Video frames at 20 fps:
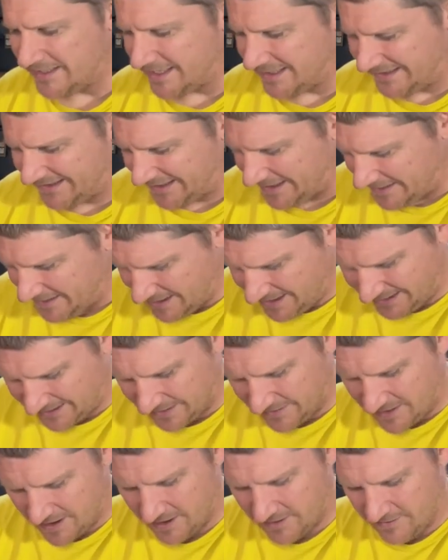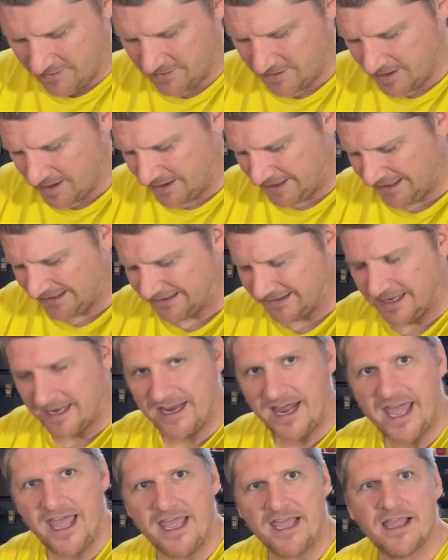I did see these in there, and I
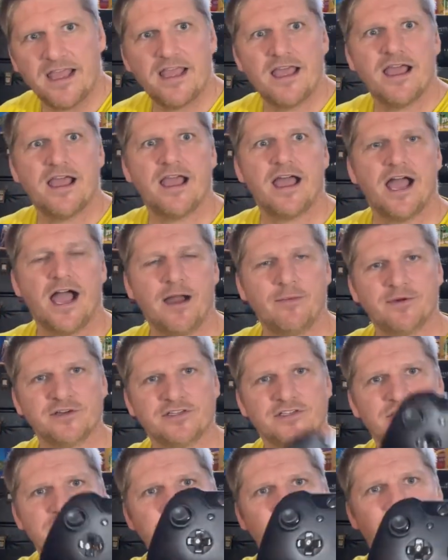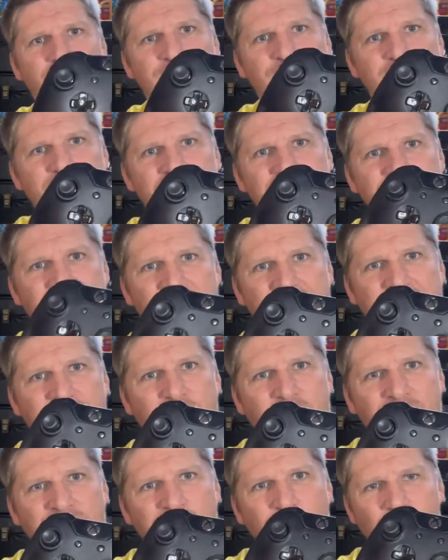said, hey, how much do you want for these
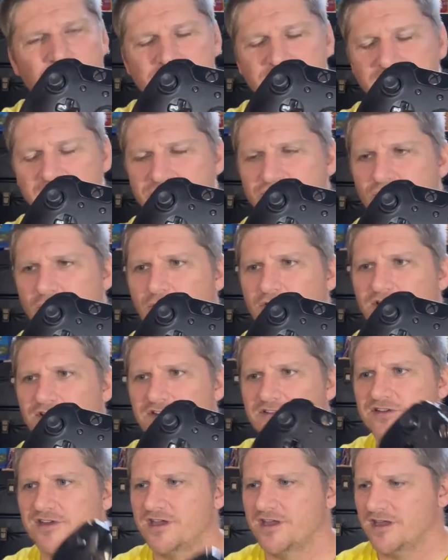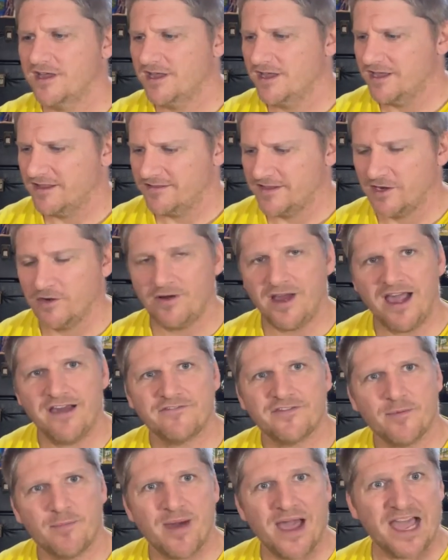Xbox One controllers? They don't
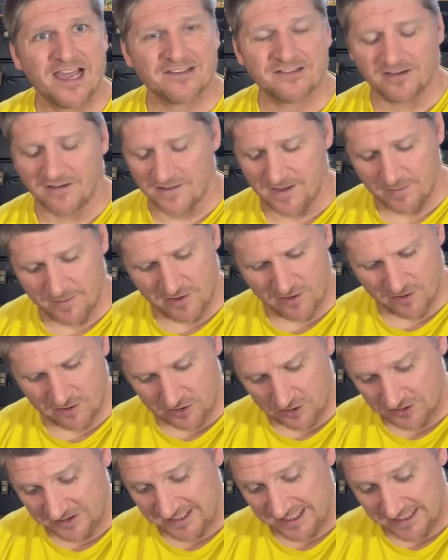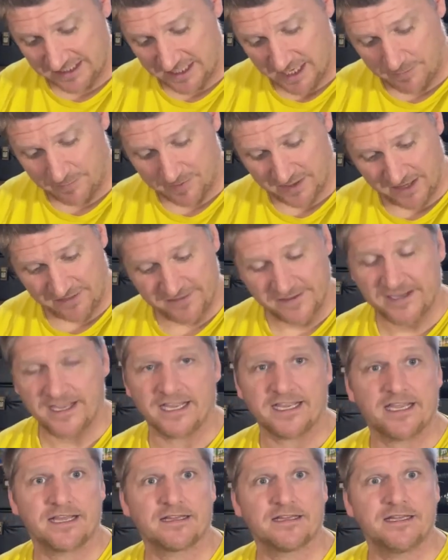have the backs on them, and they're a little dinged up, but I think
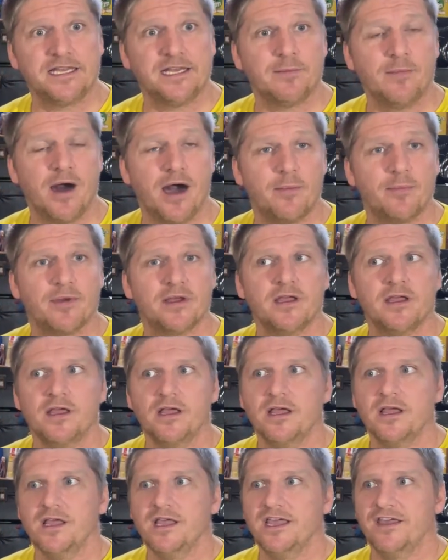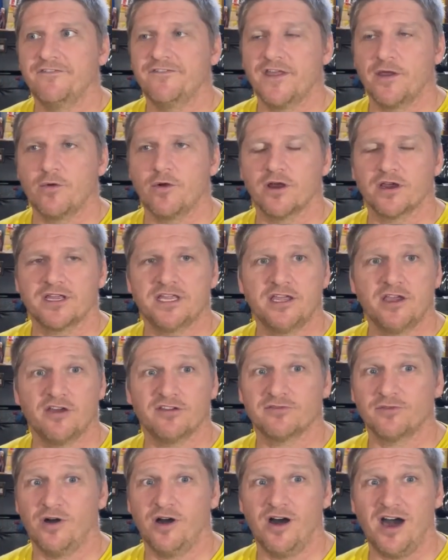I can clean them up if they work. He
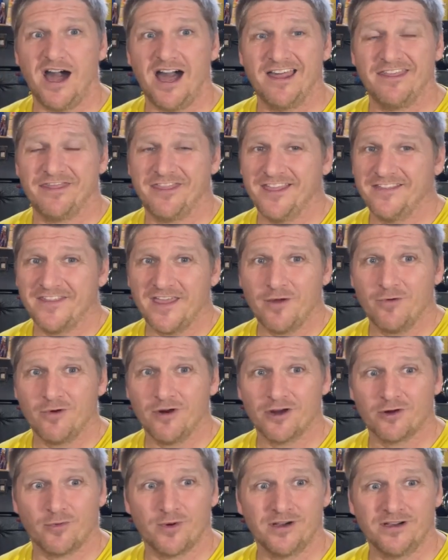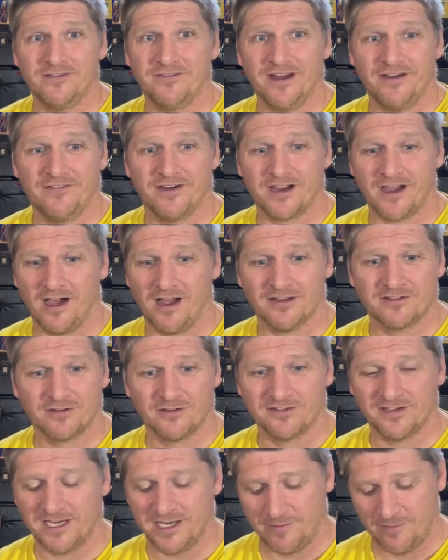goes, well, I think they work. We don't even have a
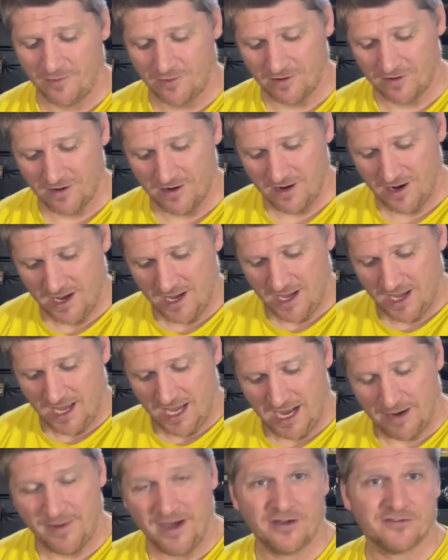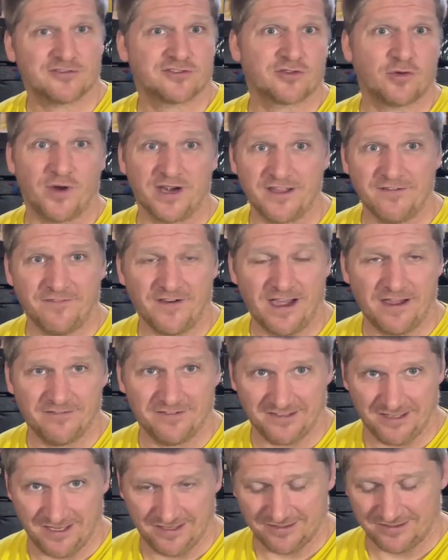consoles anymore. How about 25
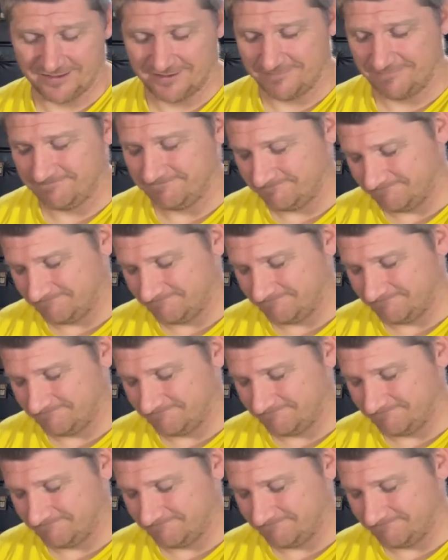cents?